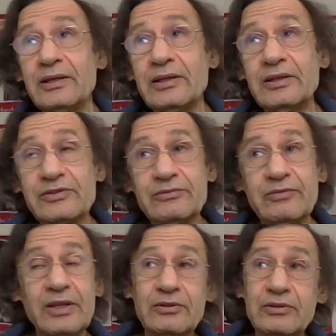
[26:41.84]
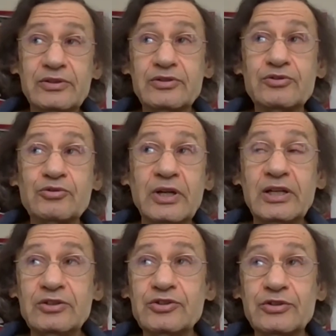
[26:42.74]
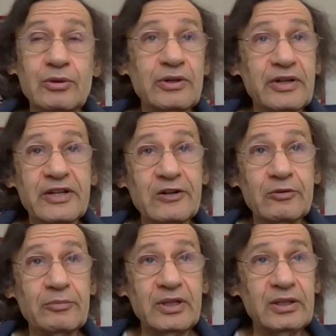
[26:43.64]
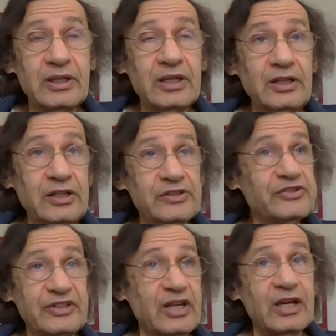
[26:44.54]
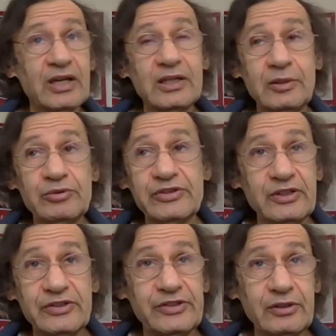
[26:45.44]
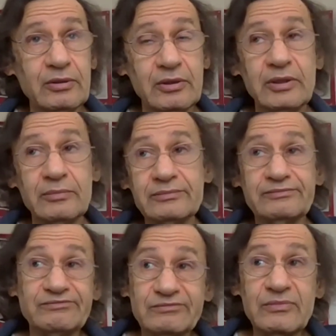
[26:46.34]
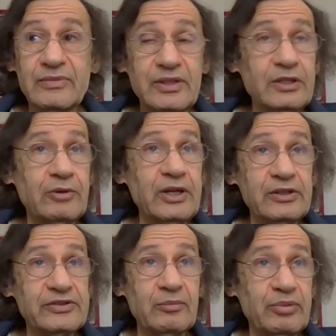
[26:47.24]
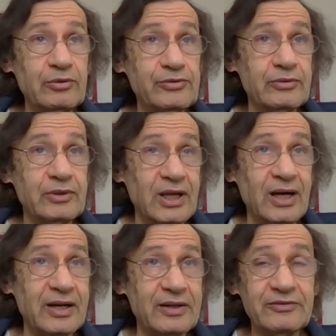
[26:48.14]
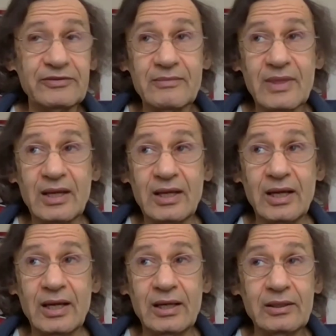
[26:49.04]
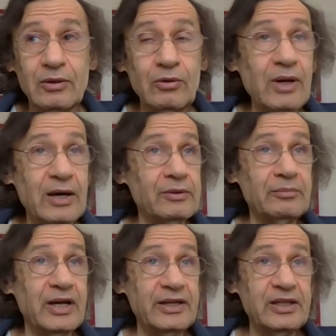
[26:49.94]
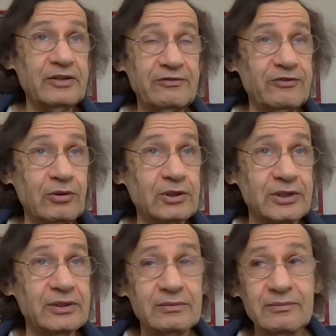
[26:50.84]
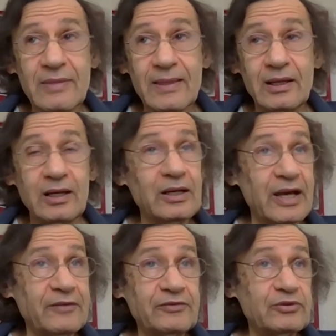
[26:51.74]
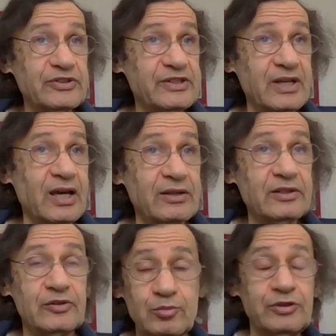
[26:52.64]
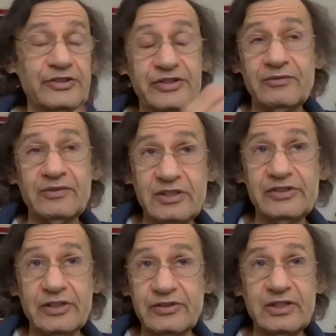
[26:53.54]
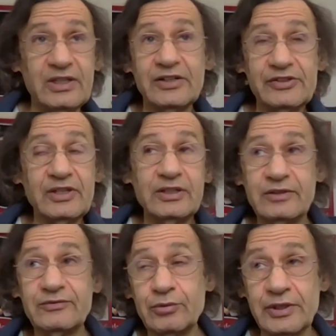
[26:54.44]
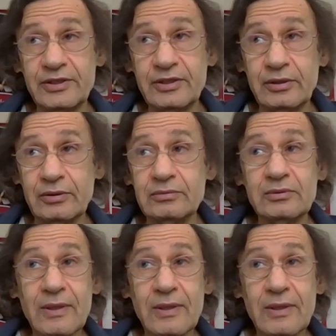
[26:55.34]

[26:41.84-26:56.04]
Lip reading: it's rather a strange story, Cherubini. In his day, he was considered the greatest composer alive. And oh, how the mighty have fallen. After his death, he's born in 1760, dies in 1842,